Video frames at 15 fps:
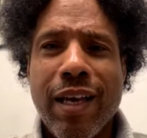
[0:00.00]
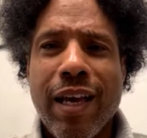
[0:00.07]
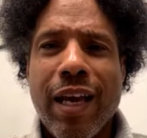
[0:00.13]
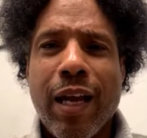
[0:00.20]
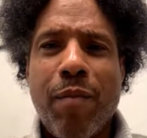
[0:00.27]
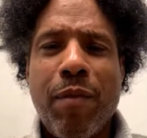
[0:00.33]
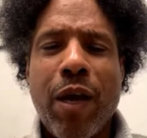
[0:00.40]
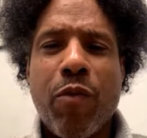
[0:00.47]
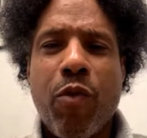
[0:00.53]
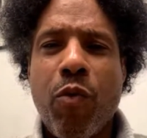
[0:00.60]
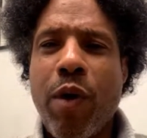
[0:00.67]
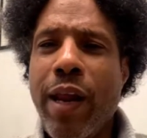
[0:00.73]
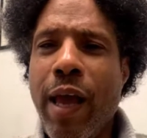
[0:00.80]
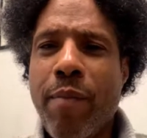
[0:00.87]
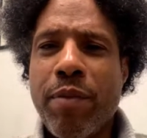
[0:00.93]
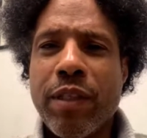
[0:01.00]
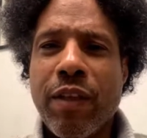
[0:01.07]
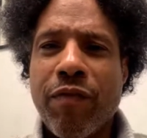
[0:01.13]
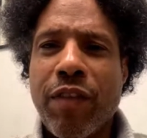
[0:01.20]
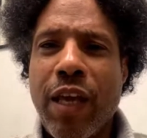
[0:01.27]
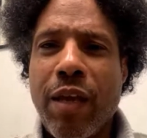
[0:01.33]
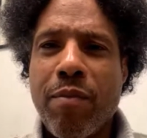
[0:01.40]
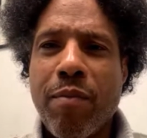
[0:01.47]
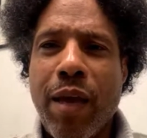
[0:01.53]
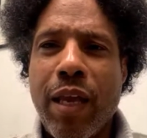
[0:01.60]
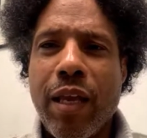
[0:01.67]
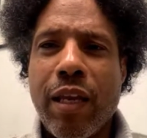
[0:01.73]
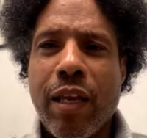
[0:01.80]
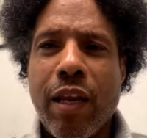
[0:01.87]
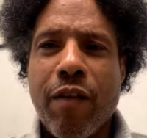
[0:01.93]
And I'm like, well, what happens if they
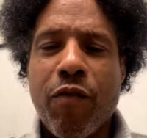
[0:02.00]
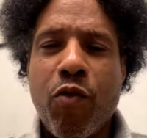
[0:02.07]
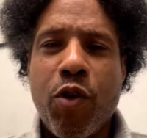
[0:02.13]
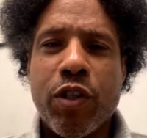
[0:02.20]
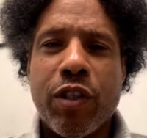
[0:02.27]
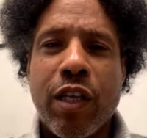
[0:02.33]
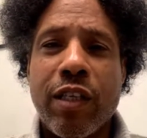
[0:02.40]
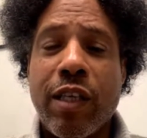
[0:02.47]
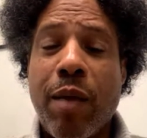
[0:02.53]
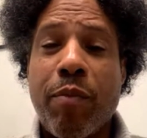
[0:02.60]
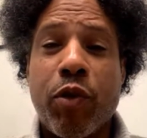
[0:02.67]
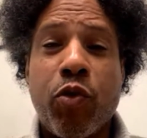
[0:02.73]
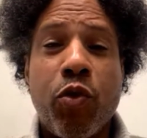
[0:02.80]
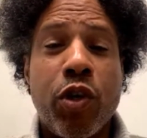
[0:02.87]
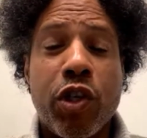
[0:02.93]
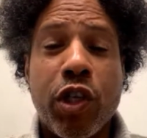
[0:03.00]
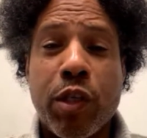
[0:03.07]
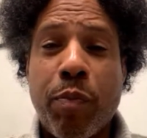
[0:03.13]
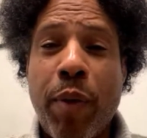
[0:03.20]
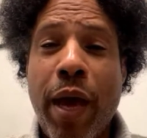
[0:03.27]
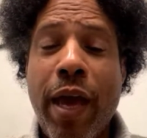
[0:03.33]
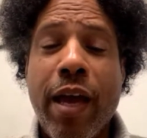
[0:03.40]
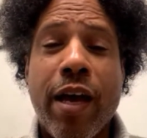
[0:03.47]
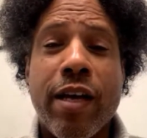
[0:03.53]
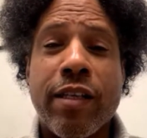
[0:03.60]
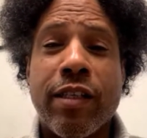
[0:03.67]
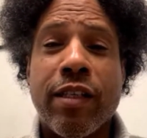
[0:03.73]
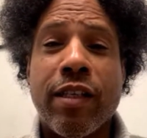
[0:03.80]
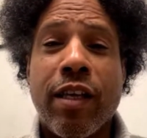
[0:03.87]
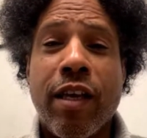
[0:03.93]
made, and of course they say, but you can just pay
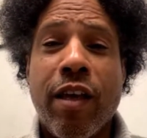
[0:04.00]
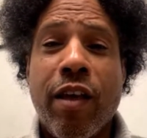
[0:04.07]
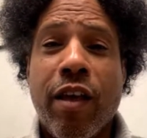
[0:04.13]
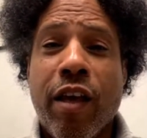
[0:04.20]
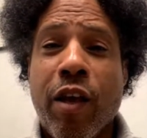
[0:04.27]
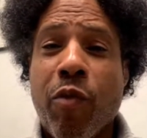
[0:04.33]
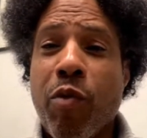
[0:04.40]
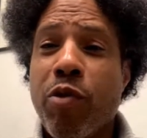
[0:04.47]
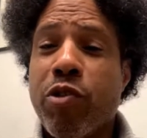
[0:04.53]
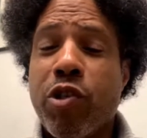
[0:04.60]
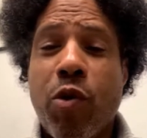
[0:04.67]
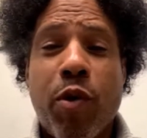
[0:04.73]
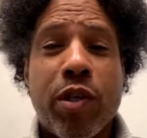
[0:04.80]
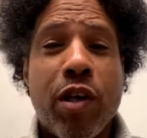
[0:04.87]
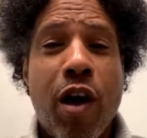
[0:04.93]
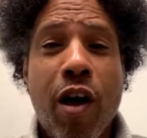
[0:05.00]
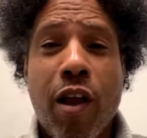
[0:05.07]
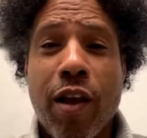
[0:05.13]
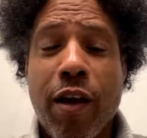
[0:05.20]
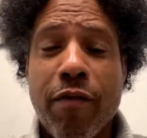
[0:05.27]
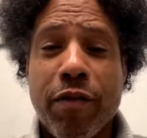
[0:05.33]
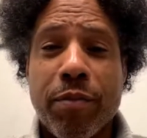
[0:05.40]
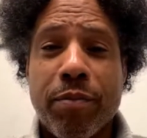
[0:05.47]
us and we'll show it to all of them.